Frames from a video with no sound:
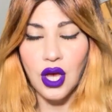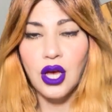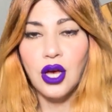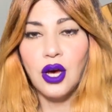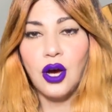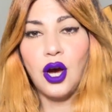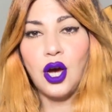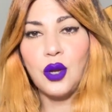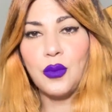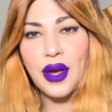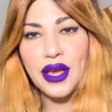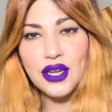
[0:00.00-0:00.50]

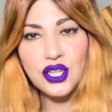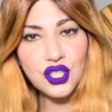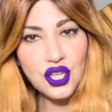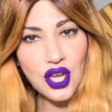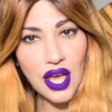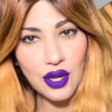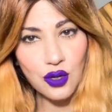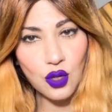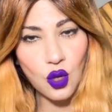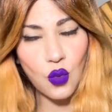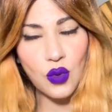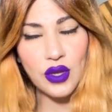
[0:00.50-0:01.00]
On my
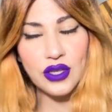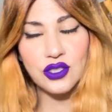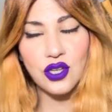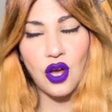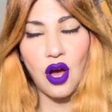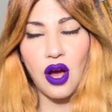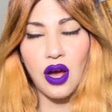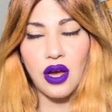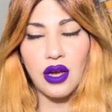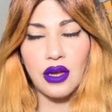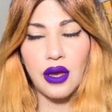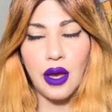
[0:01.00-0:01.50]
channel we
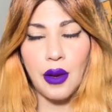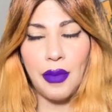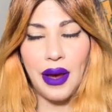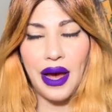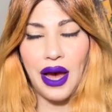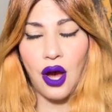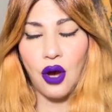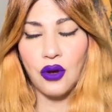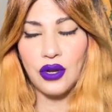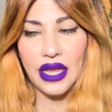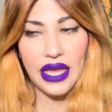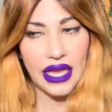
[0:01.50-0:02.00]
talk
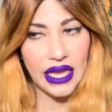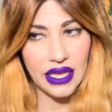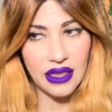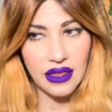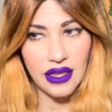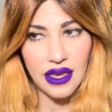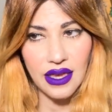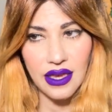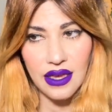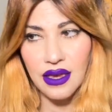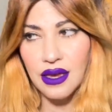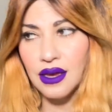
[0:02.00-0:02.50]
about
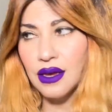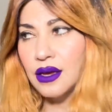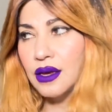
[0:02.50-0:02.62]
Hailey